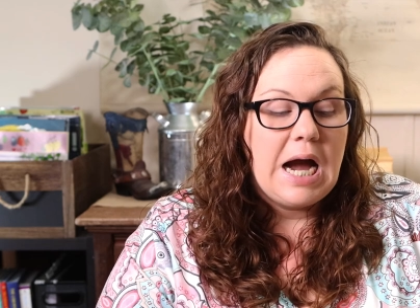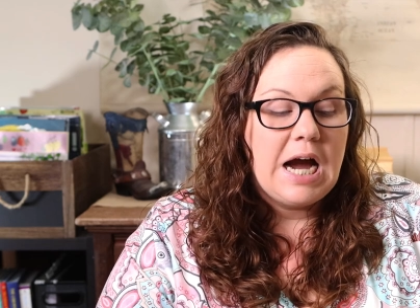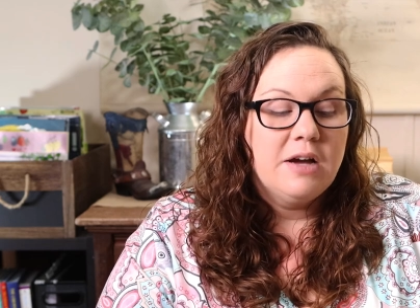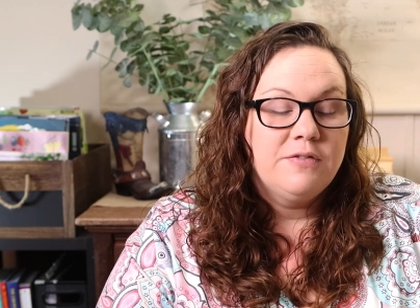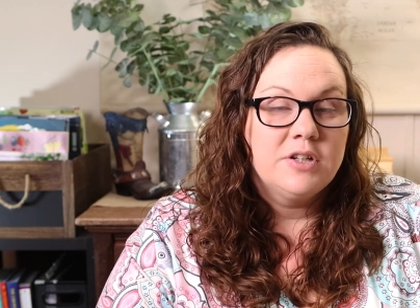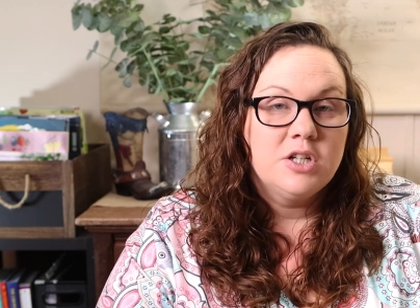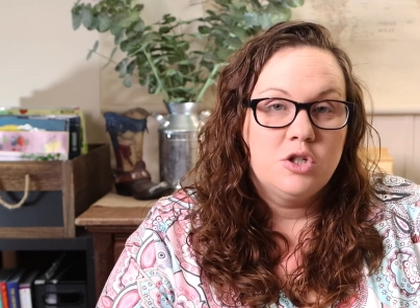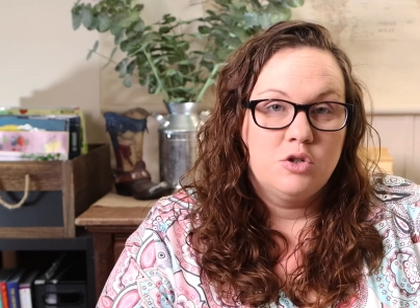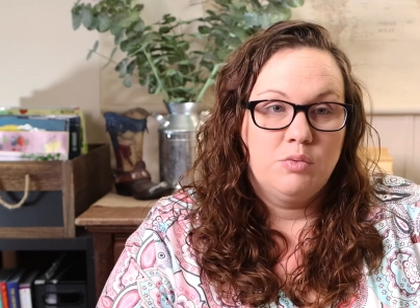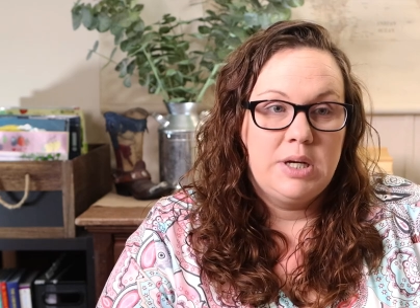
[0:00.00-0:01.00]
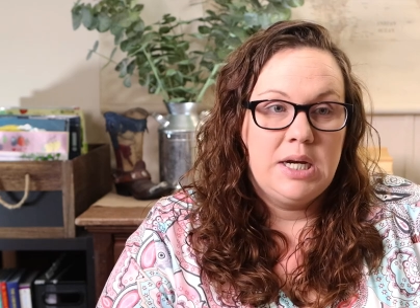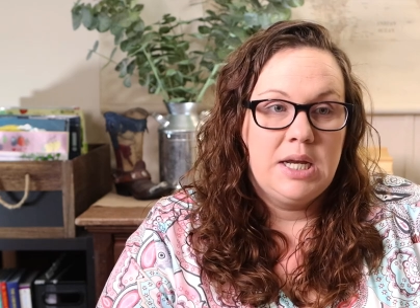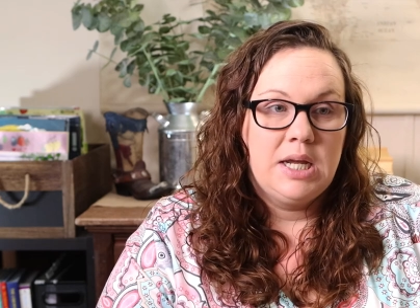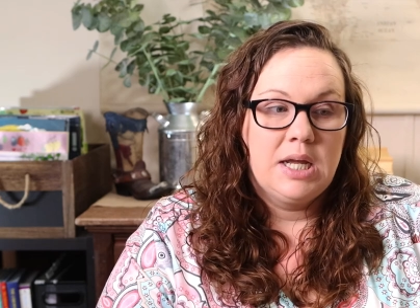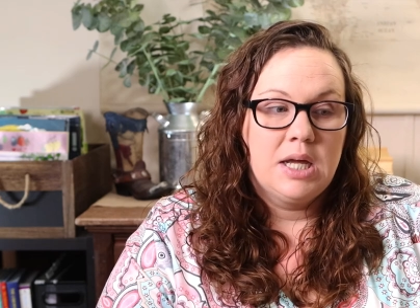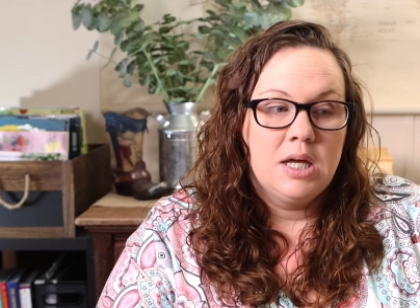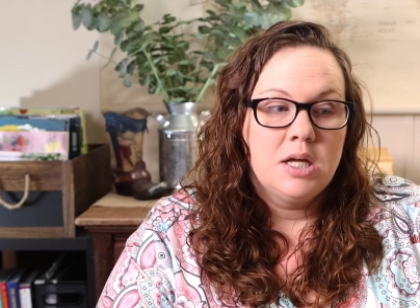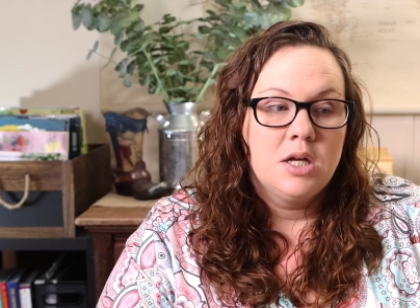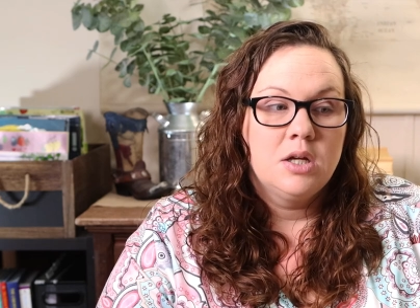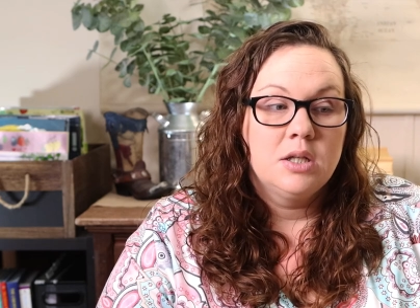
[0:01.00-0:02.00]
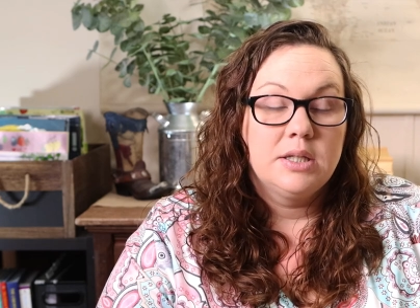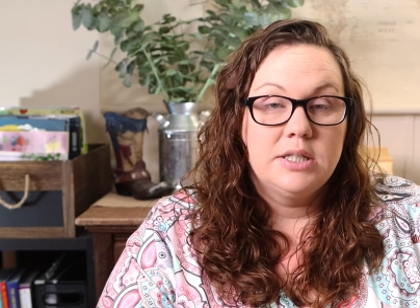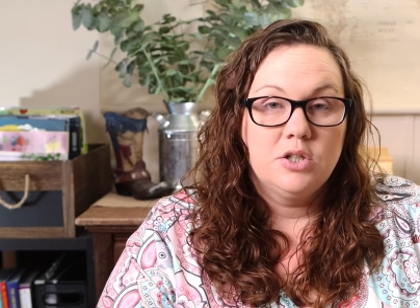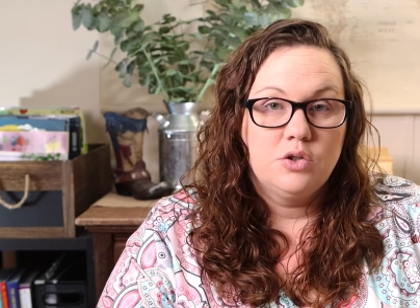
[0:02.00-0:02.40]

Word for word: I finished reading Lisa